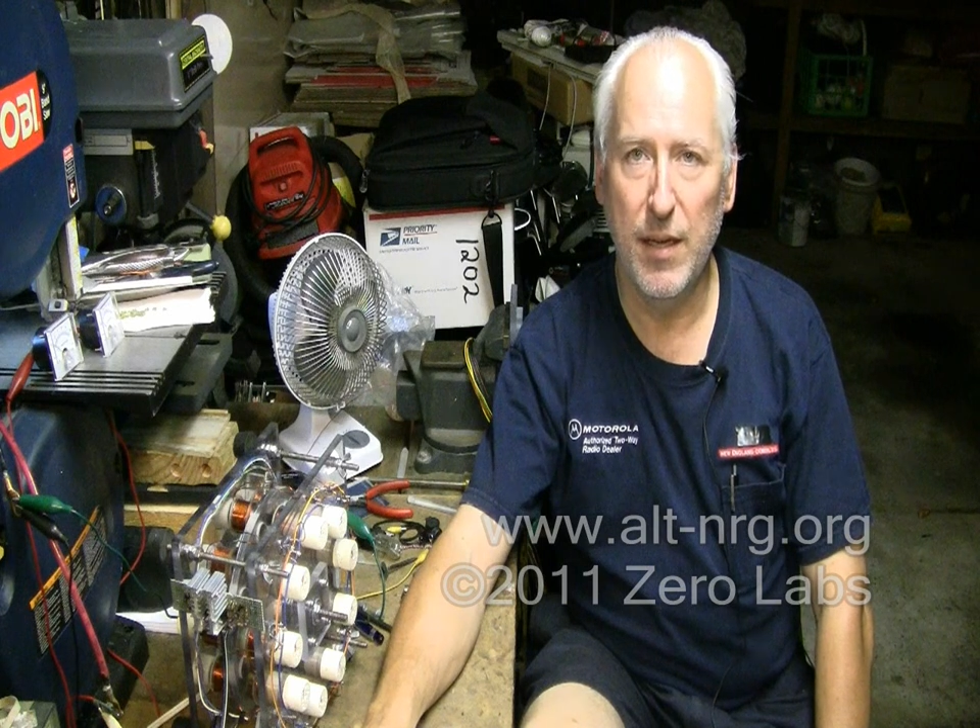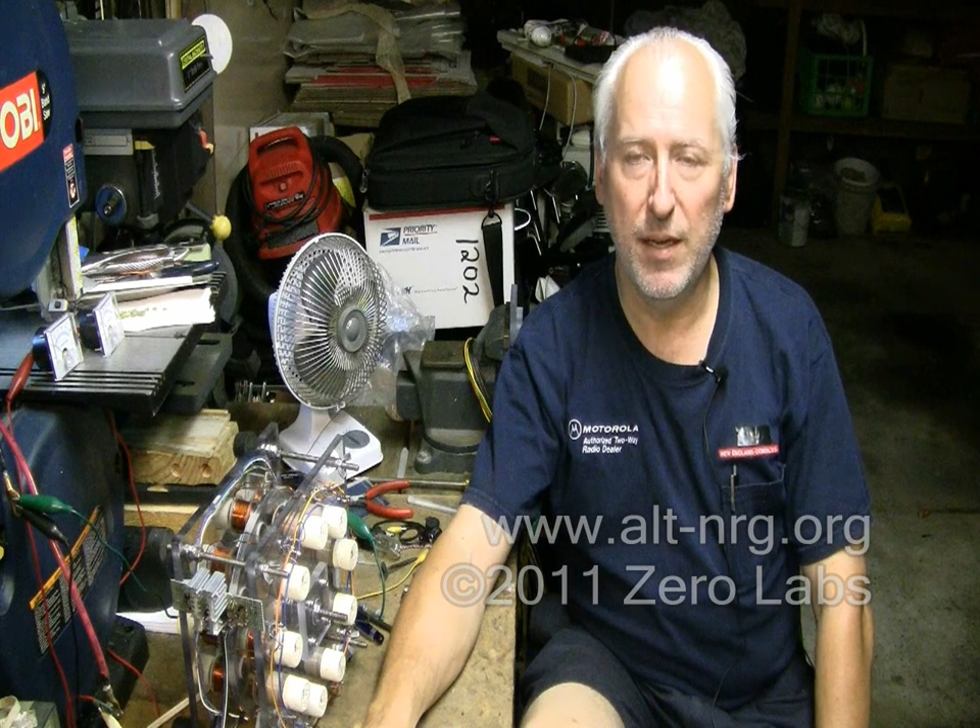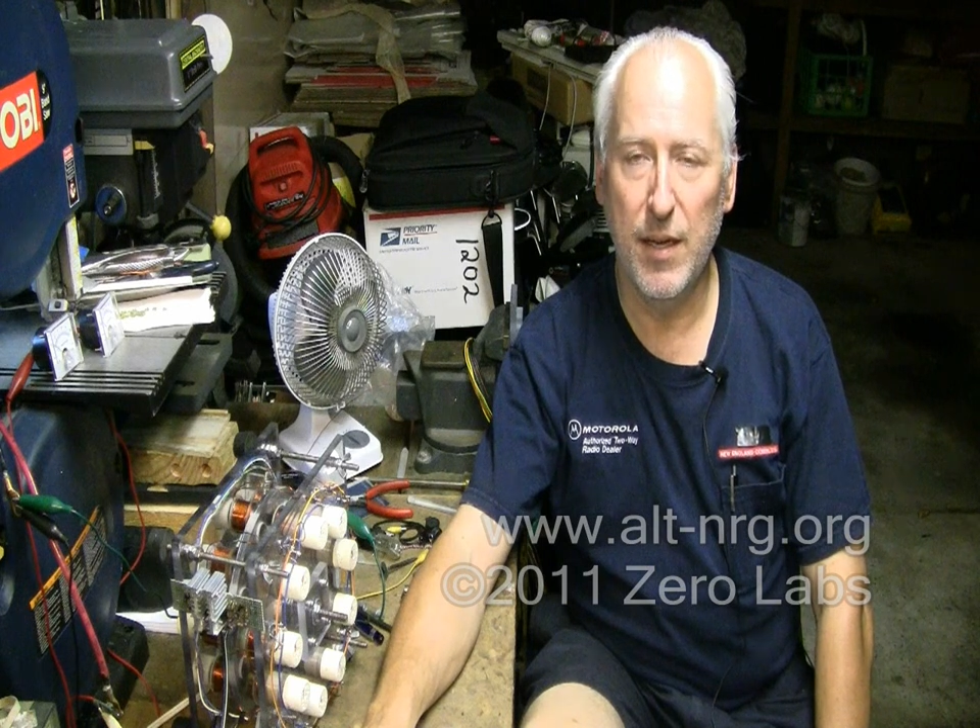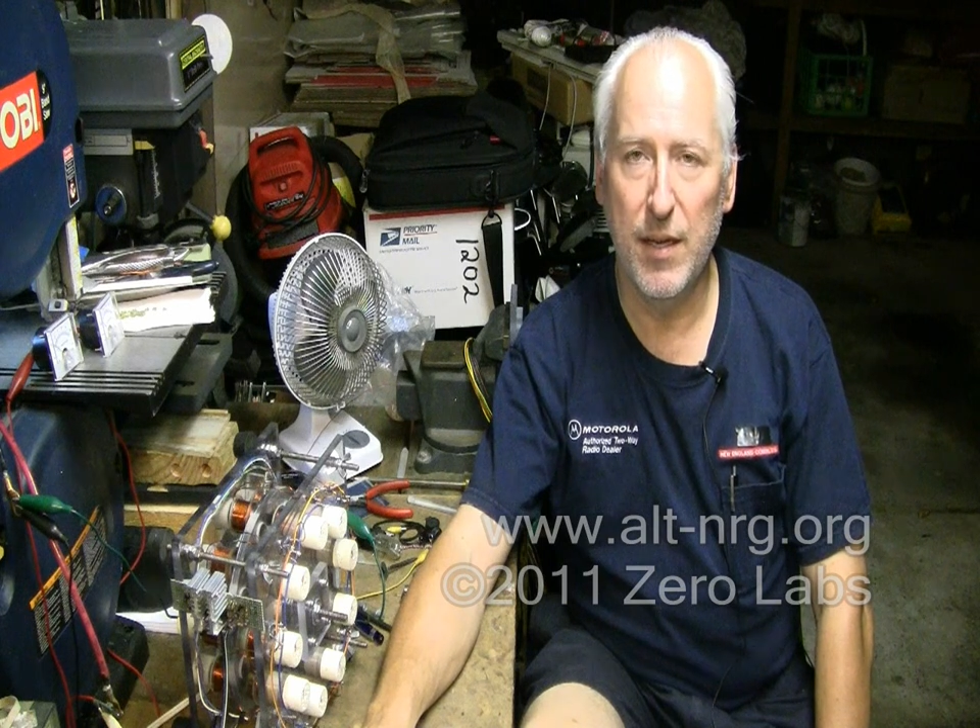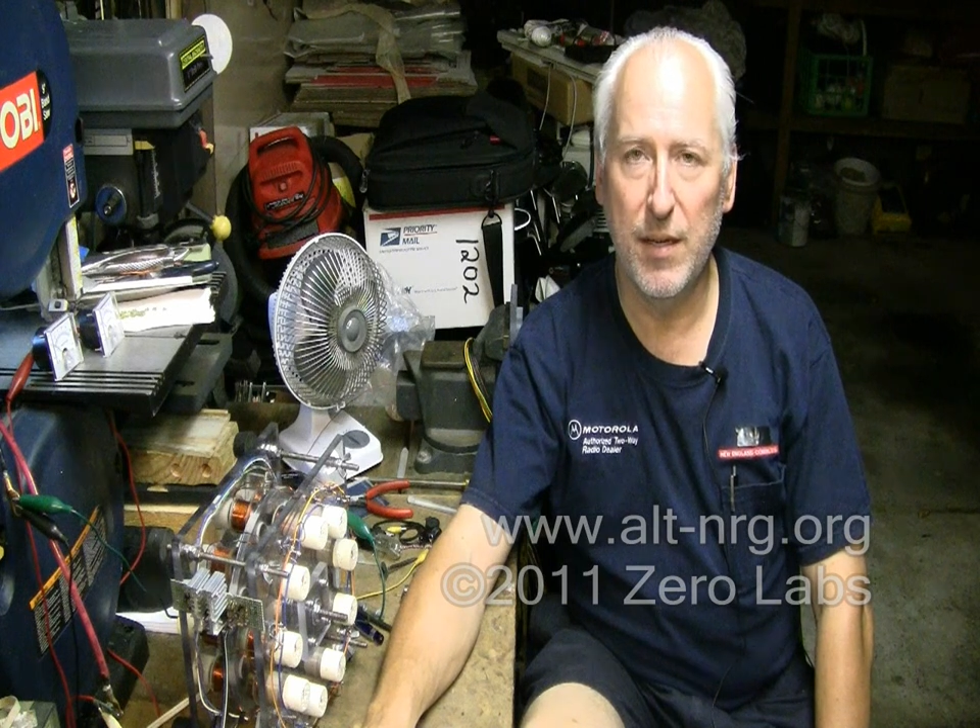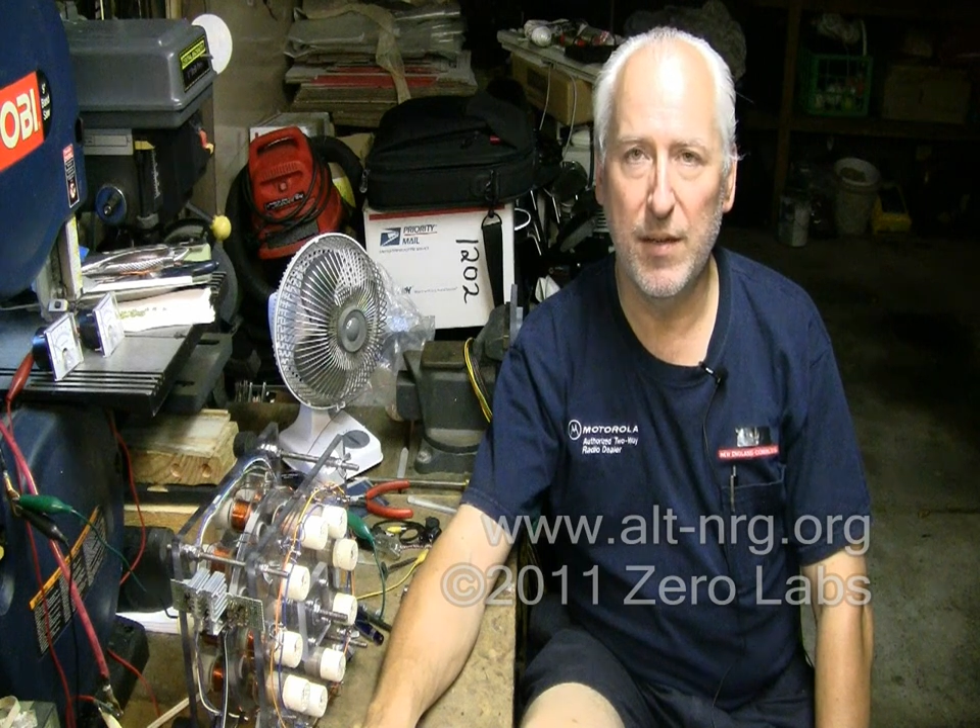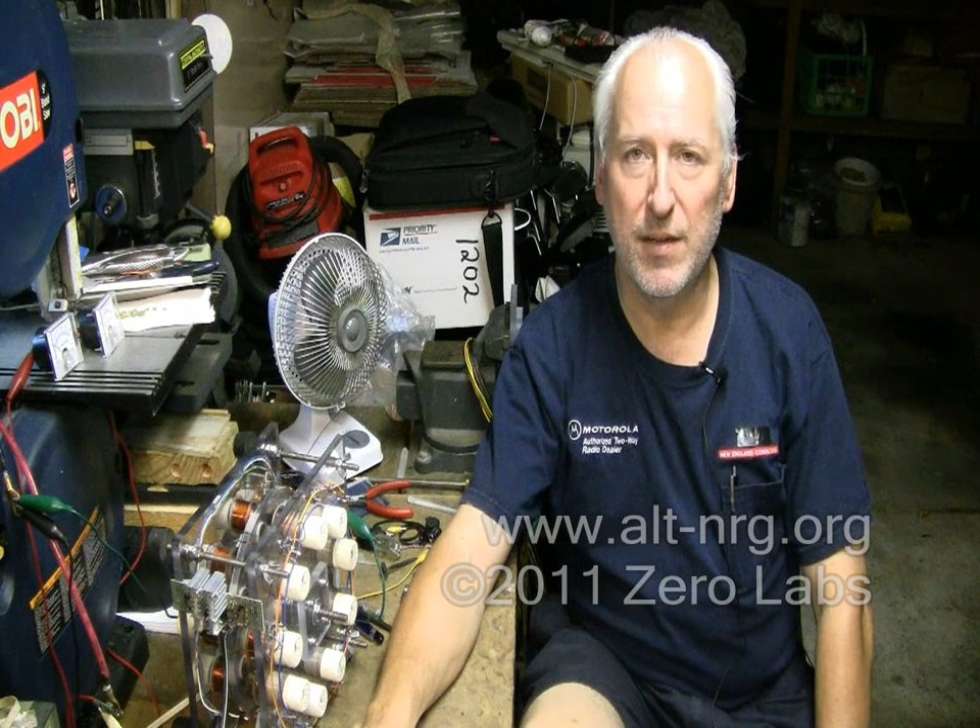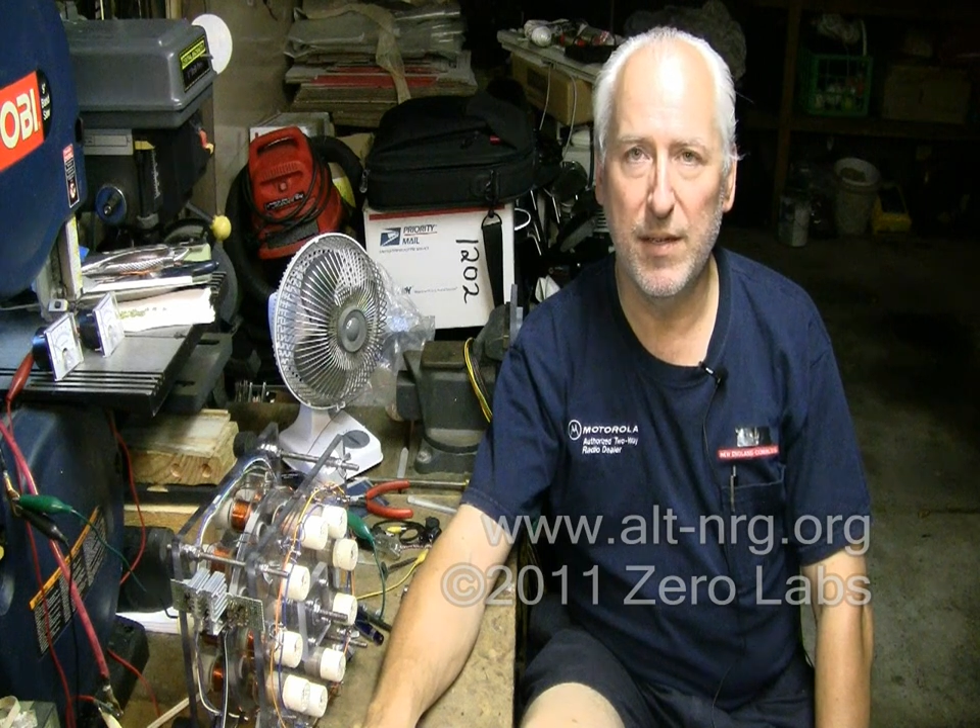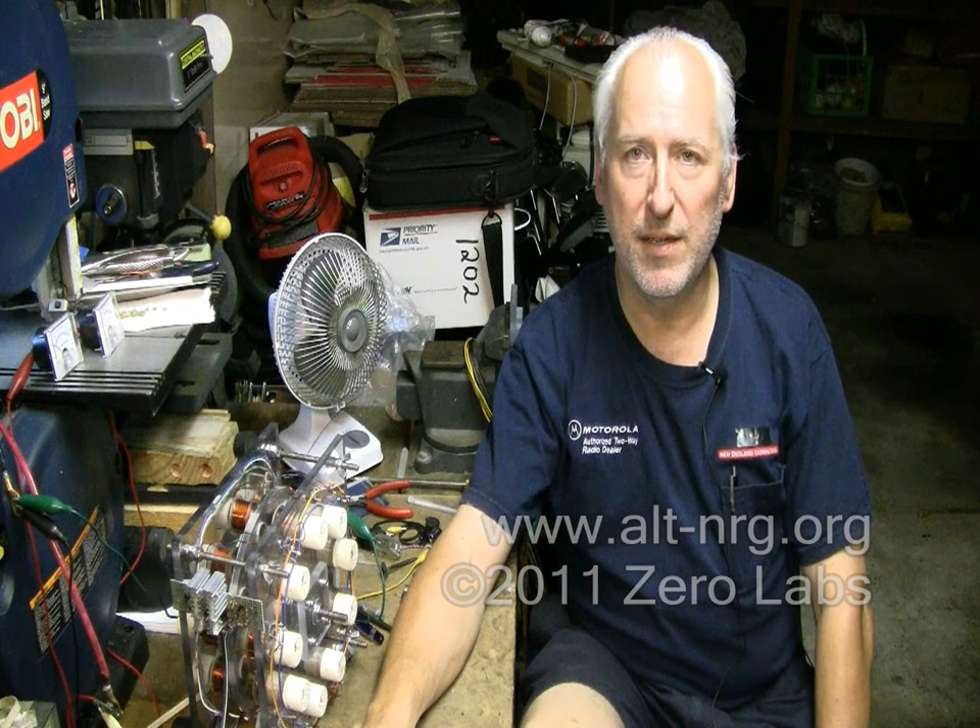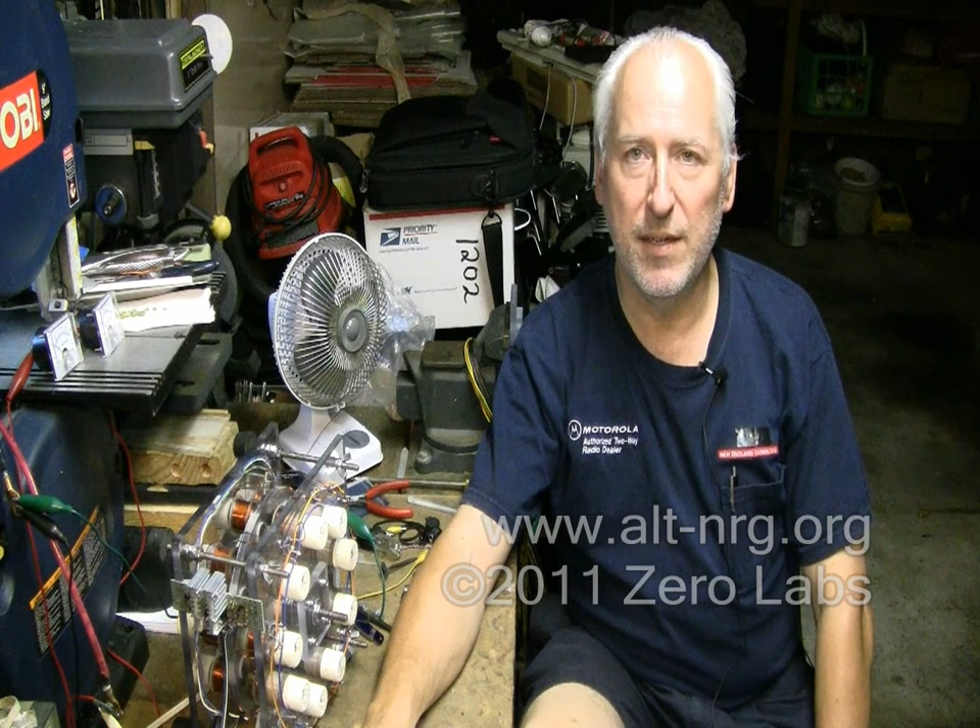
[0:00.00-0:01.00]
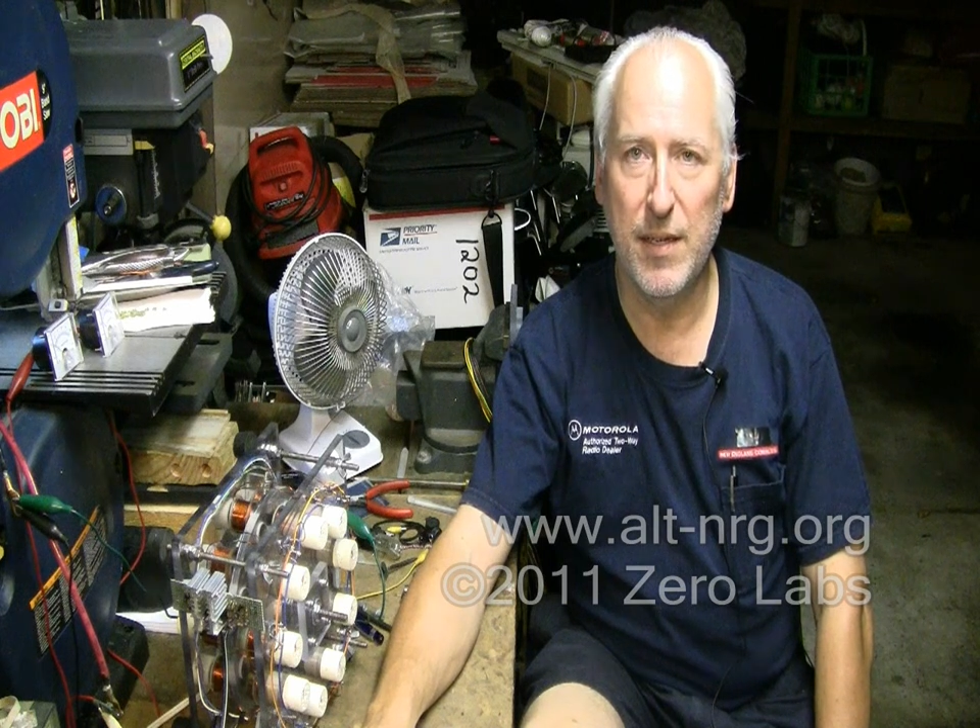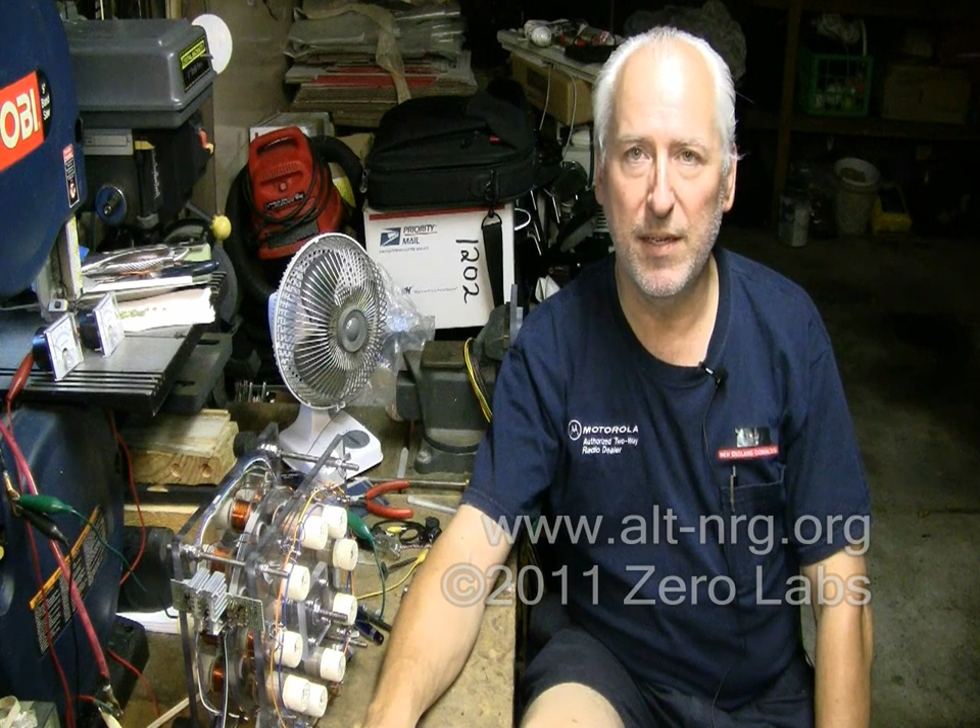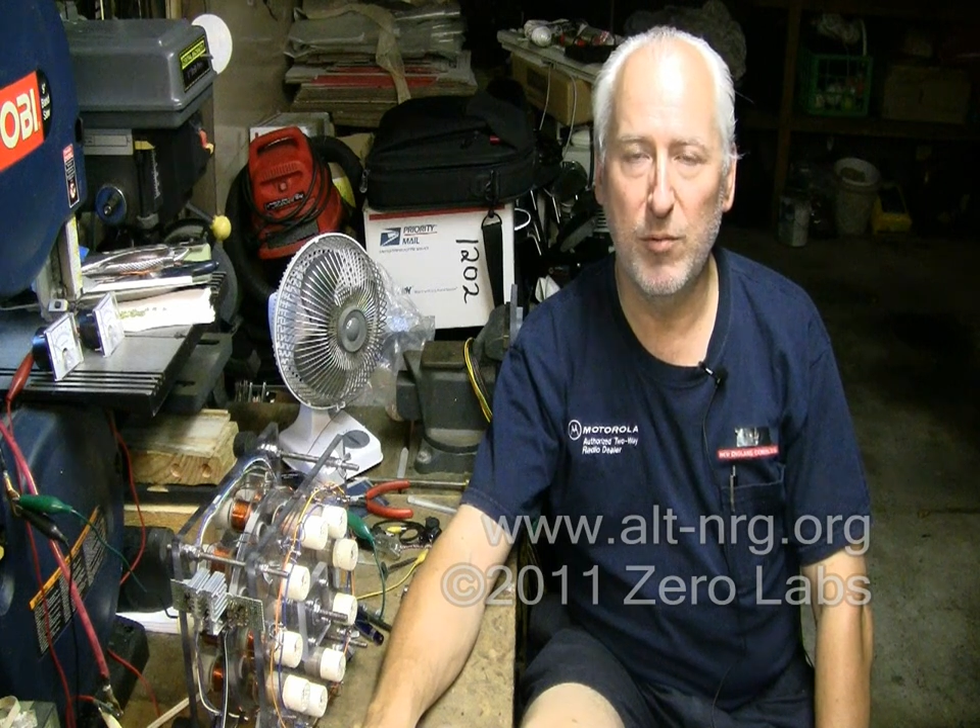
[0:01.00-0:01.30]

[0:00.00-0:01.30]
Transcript: and uh,